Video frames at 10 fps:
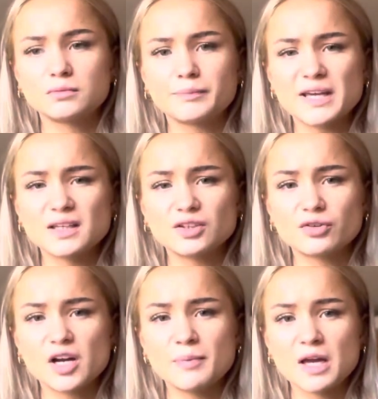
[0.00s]
Baking
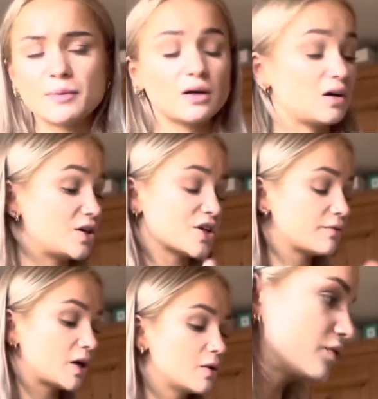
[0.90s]
tray paper? I don't
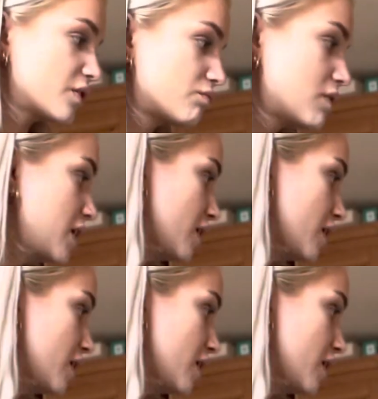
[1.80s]
know. This is really